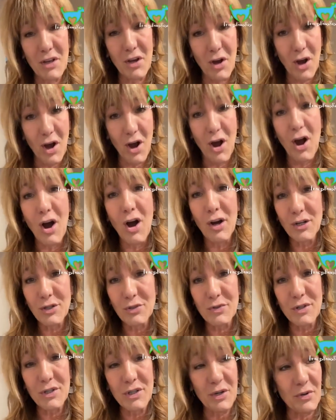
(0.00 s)

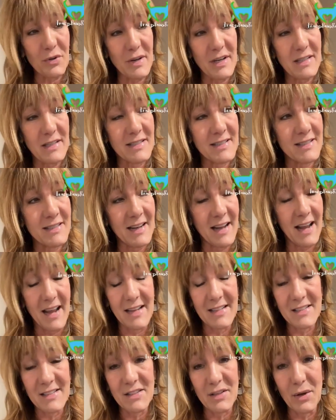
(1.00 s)
100 degrees
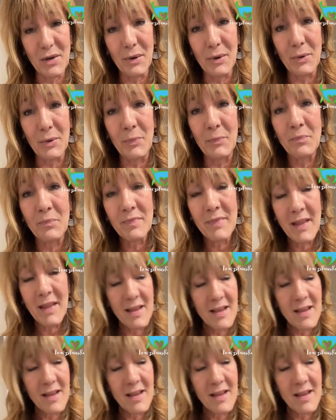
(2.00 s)
today, so